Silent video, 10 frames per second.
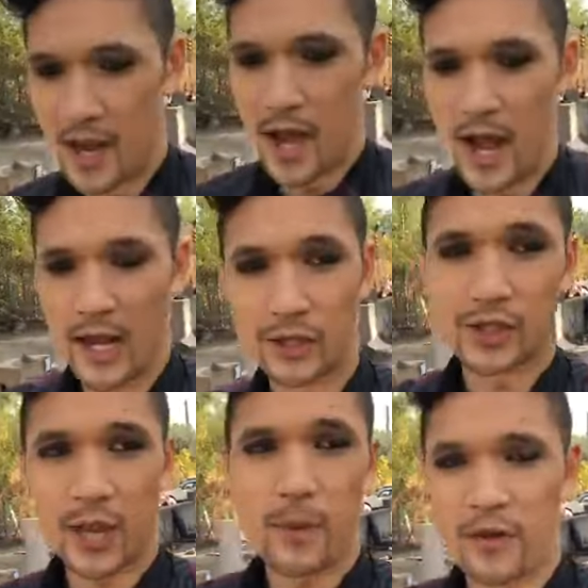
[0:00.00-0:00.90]
I just
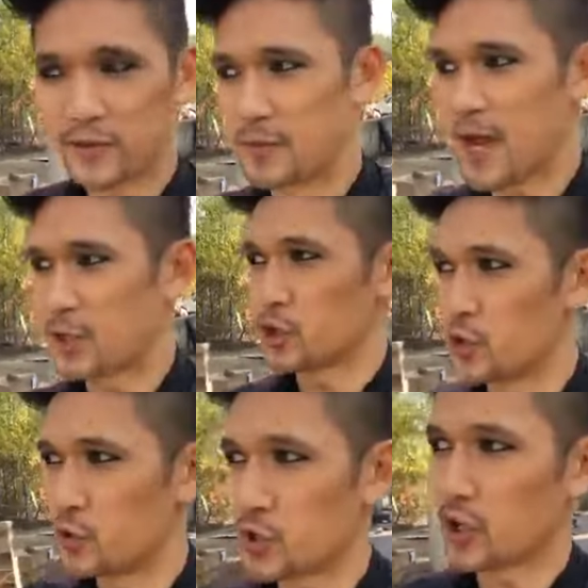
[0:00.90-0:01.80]
came off some night
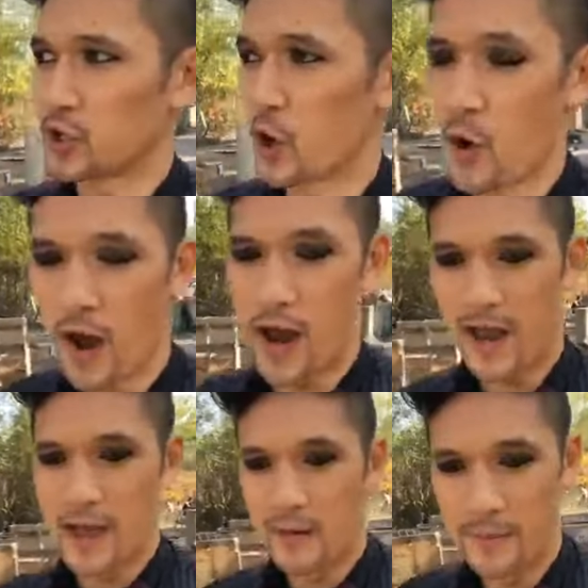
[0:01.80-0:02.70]
shoots, so
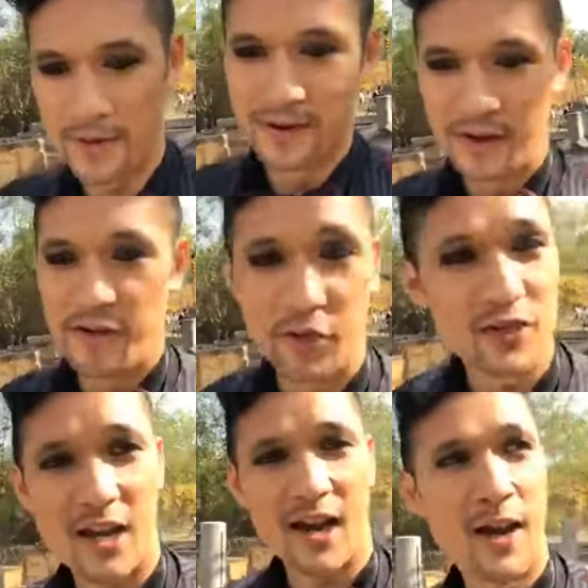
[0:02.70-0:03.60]
it
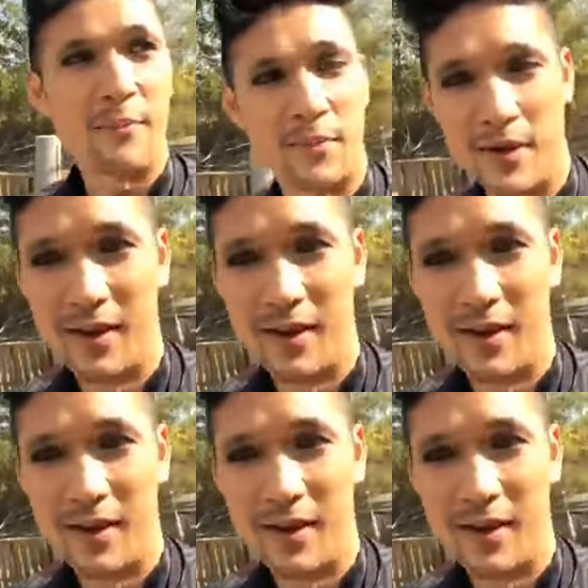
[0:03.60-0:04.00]
feels like I'm